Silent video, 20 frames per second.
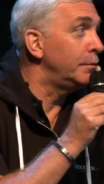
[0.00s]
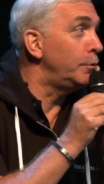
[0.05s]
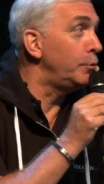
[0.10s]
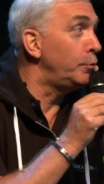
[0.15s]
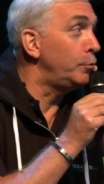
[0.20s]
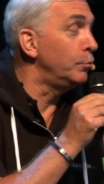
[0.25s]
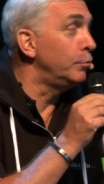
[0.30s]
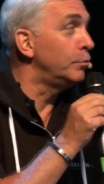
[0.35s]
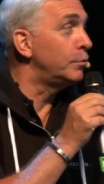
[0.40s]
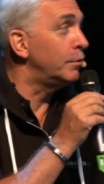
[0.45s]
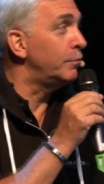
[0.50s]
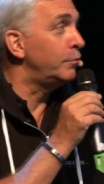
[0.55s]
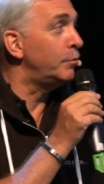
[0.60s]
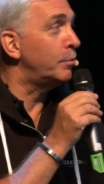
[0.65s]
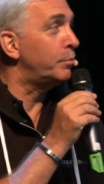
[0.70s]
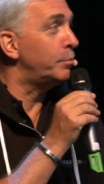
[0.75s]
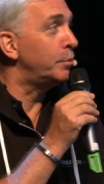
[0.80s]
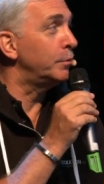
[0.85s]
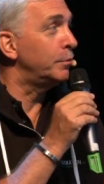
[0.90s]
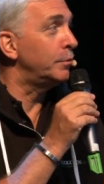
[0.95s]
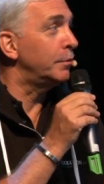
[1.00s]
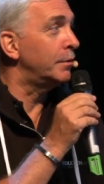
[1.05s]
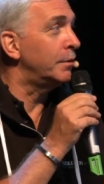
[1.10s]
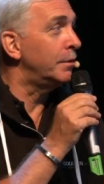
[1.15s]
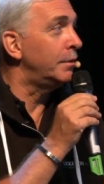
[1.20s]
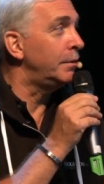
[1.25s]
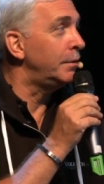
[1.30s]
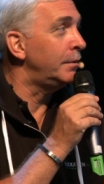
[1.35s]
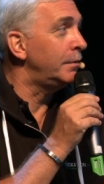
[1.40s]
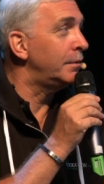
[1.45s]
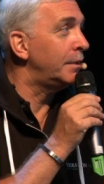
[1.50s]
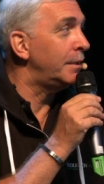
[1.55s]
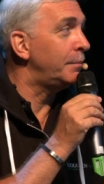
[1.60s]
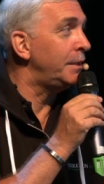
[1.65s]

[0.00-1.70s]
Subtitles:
the use of your protocol?